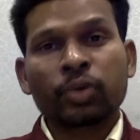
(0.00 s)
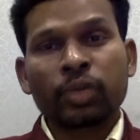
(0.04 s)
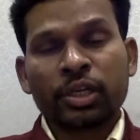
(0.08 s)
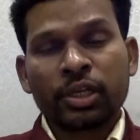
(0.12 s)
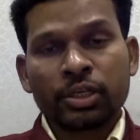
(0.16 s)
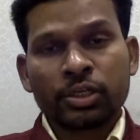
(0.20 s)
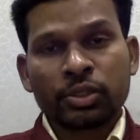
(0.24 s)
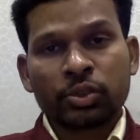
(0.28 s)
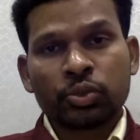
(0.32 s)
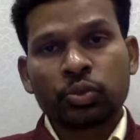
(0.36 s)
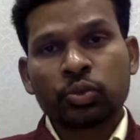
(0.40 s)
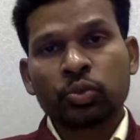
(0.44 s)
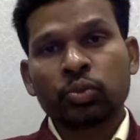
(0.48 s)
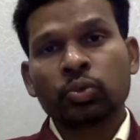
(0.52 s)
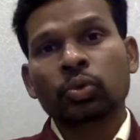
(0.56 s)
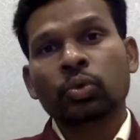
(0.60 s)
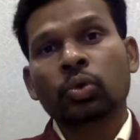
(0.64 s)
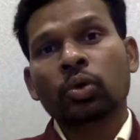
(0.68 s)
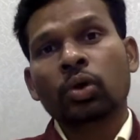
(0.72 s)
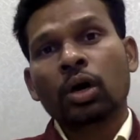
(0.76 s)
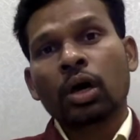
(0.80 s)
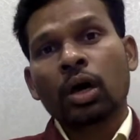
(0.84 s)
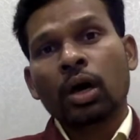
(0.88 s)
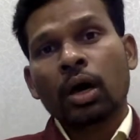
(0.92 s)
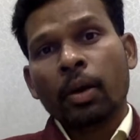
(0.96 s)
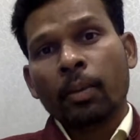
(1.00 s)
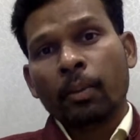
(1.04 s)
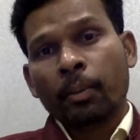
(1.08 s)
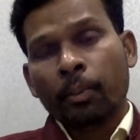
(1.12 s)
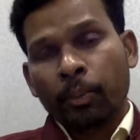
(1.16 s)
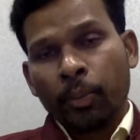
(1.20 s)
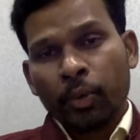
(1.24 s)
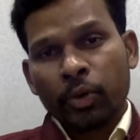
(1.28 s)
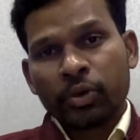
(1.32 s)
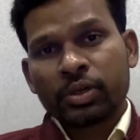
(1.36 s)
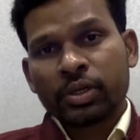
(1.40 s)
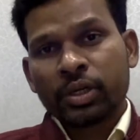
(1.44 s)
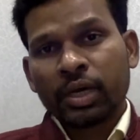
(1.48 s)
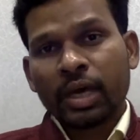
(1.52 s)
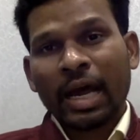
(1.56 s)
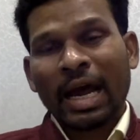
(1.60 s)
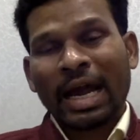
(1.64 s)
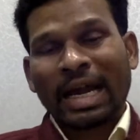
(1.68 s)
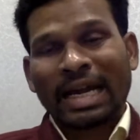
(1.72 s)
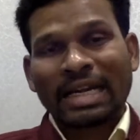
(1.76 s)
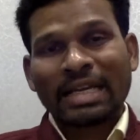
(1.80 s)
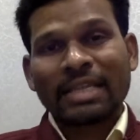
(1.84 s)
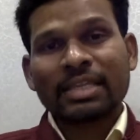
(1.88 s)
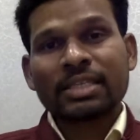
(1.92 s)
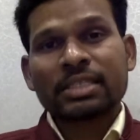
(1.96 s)
need to put
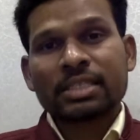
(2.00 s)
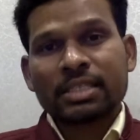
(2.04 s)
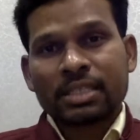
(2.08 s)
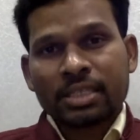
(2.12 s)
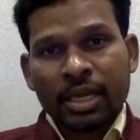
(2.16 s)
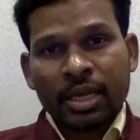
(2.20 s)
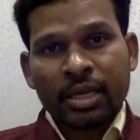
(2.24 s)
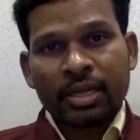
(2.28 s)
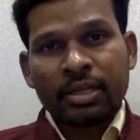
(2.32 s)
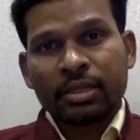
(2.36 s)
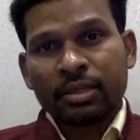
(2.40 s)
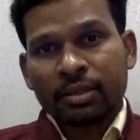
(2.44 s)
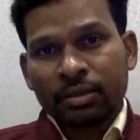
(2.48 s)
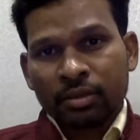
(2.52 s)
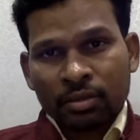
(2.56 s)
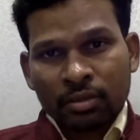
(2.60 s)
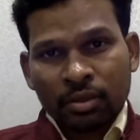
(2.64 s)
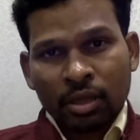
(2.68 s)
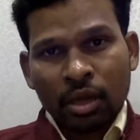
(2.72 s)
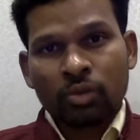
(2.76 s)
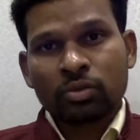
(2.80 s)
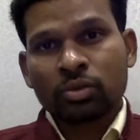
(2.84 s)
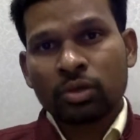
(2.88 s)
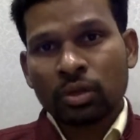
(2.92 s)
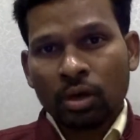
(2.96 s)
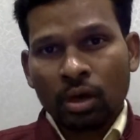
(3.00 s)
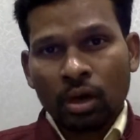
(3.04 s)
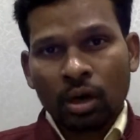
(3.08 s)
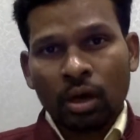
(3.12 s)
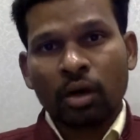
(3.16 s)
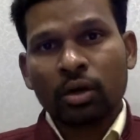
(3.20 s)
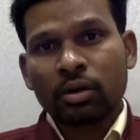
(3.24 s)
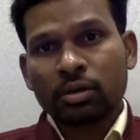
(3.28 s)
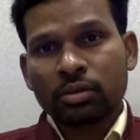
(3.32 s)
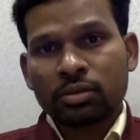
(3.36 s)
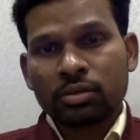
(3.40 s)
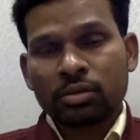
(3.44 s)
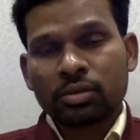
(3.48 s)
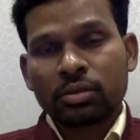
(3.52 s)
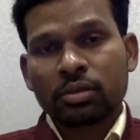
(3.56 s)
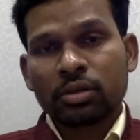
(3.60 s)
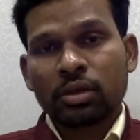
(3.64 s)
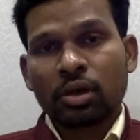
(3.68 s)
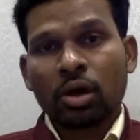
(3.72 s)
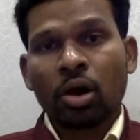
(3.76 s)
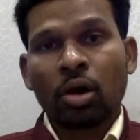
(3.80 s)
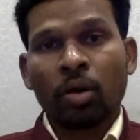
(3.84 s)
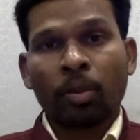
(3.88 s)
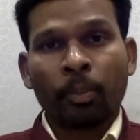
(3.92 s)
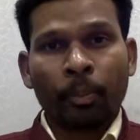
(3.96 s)
at least 10,000 hours
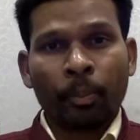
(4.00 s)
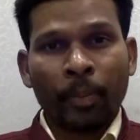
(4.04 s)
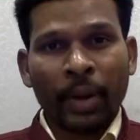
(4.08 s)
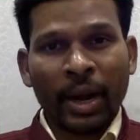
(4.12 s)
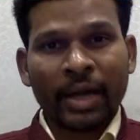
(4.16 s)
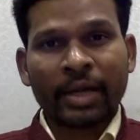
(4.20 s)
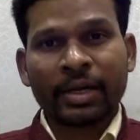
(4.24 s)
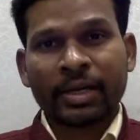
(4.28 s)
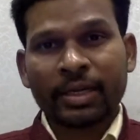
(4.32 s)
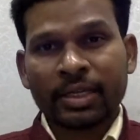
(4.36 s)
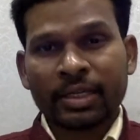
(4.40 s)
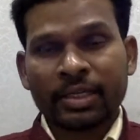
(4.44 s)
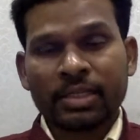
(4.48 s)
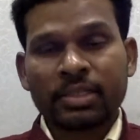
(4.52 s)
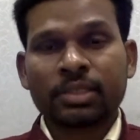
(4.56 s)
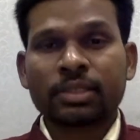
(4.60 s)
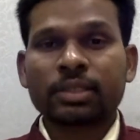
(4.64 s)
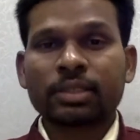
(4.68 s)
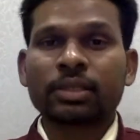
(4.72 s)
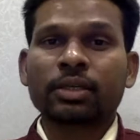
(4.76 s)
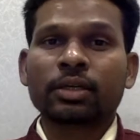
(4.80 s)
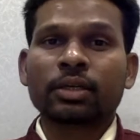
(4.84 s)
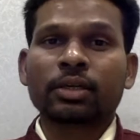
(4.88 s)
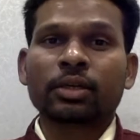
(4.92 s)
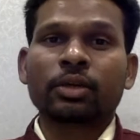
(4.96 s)
of practice